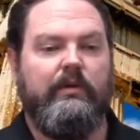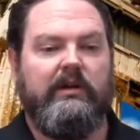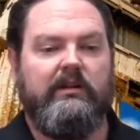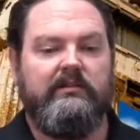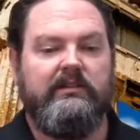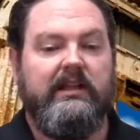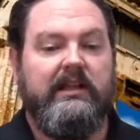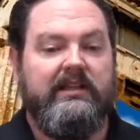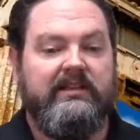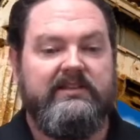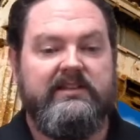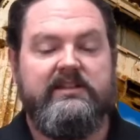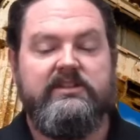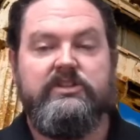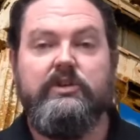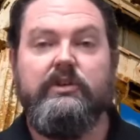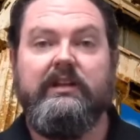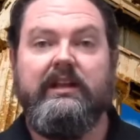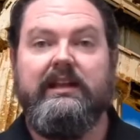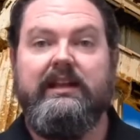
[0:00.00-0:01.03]
well,
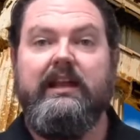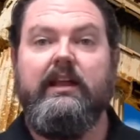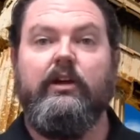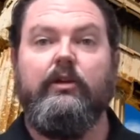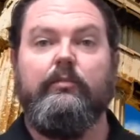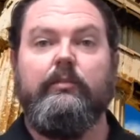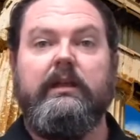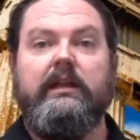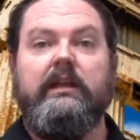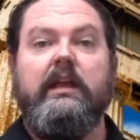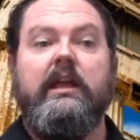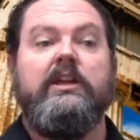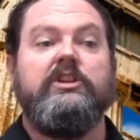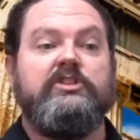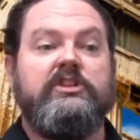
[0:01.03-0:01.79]
since you didn't help me,